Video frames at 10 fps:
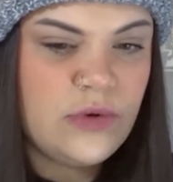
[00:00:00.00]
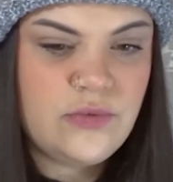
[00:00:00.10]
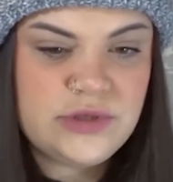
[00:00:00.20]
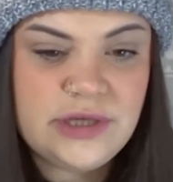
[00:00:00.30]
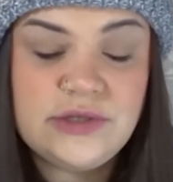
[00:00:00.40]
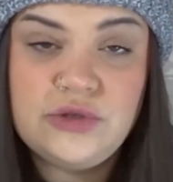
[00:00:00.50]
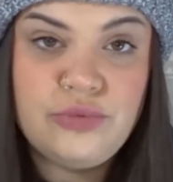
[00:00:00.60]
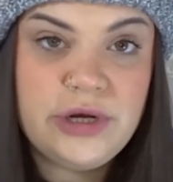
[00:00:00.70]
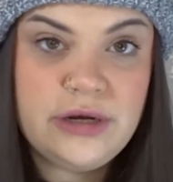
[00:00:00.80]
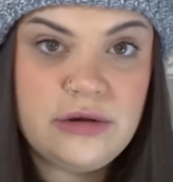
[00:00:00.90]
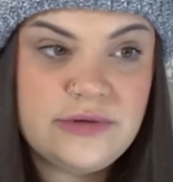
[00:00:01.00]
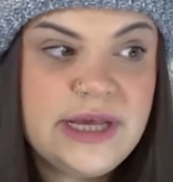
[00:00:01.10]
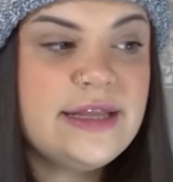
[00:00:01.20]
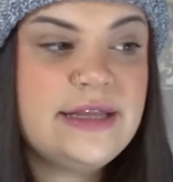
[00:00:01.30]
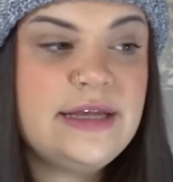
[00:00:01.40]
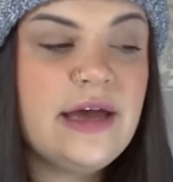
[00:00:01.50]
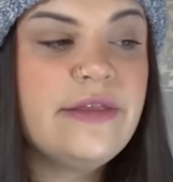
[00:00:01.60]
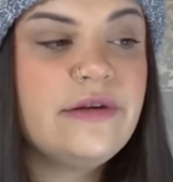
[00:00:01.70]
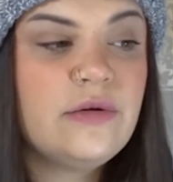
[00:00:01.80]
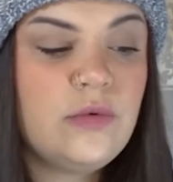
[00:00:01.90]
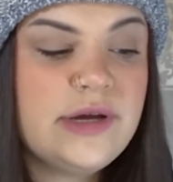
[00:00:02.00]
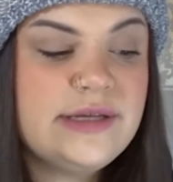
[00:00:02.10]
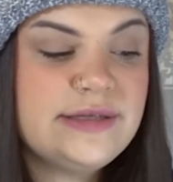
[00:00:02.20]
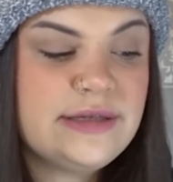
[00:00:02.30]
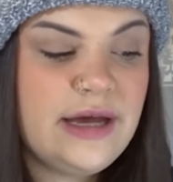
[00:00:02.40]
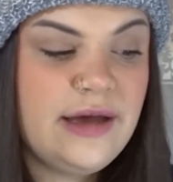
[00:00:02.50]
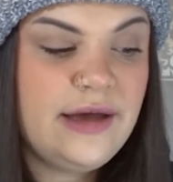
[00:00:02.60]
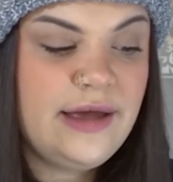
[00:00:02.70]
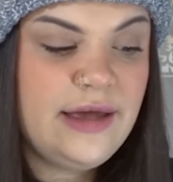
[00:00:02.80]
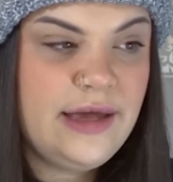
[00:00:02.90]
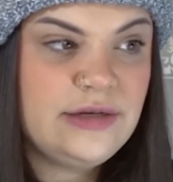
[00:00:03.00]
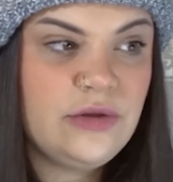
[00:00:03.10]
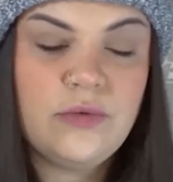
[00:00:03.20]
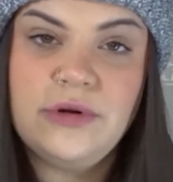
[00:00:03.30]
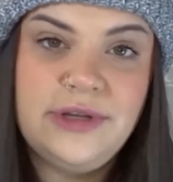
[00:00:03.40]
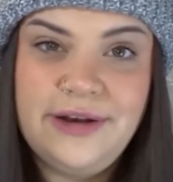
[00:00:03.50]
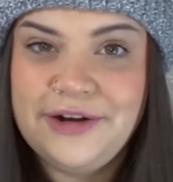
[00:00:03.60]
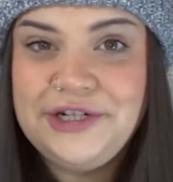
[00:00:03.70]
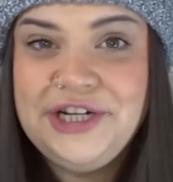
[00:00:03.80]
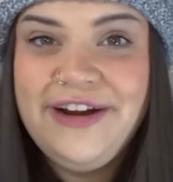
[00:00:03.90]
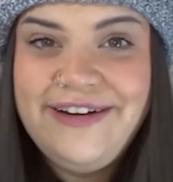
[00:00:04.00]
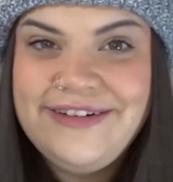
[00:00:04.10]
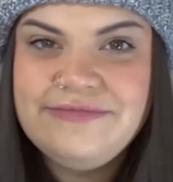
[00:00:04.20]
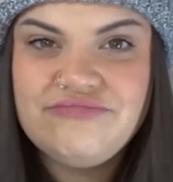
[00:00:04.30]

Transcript: One was on superheroes, and then the other was uh, end of the world literature.